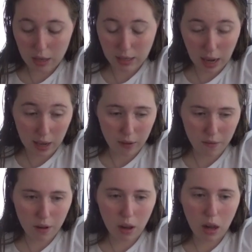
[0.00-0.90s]

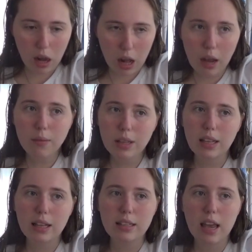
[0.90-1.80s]
Dave. I really
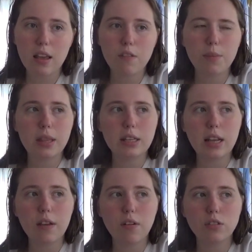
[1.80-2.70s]
like Dave, but then
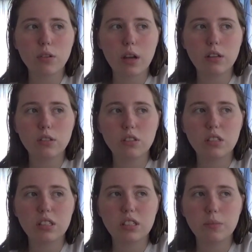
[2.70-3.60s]
Dave also kind of started
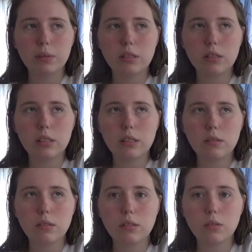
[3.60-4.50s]
to disappear at the end of
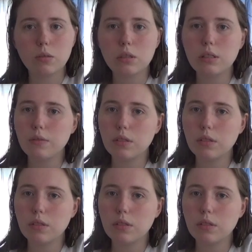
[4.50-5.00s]
season 12,